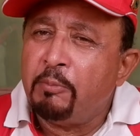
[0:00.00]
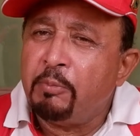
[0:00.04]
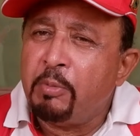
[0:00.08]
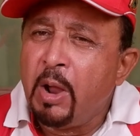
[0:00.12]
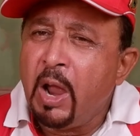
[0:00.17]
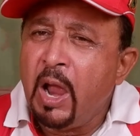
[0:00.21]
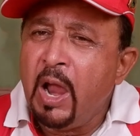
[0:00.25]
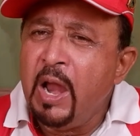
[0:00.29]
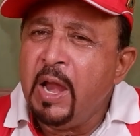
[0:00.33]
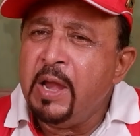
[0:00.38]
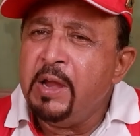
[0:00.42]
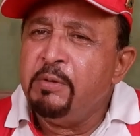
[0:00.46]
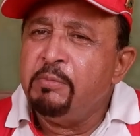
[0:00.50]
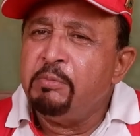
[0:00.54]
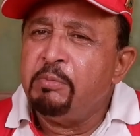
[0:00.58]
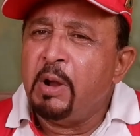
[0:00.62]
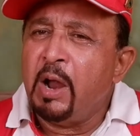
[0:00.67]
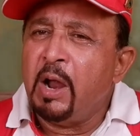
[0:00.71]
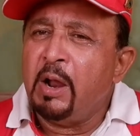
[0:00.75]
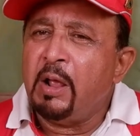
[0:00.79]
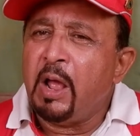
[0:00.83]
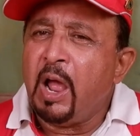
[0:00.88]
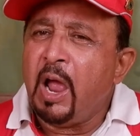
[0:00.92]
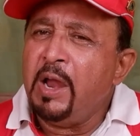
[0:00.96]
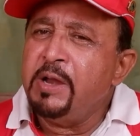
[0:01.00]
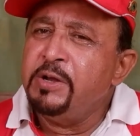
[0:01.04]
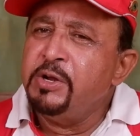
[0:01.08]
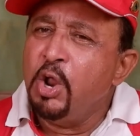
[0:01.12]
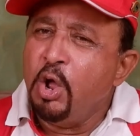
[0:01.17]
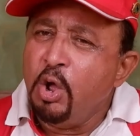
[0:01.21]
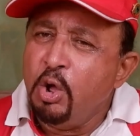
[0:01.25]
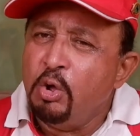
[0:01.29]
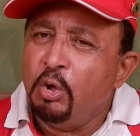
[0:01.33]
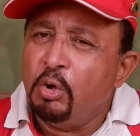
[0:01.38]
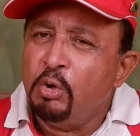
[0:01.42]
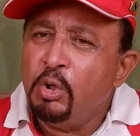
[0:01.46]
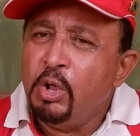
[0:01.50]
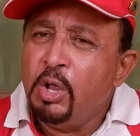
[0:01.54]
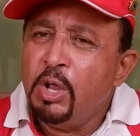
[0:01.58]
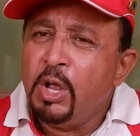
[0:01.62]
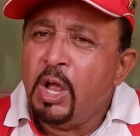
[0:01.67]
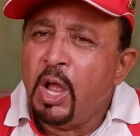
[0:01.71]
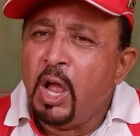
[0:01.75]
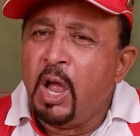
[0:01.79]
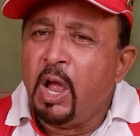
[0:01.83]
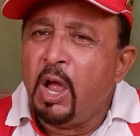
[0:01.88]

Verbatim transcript: uh, I, uh, I know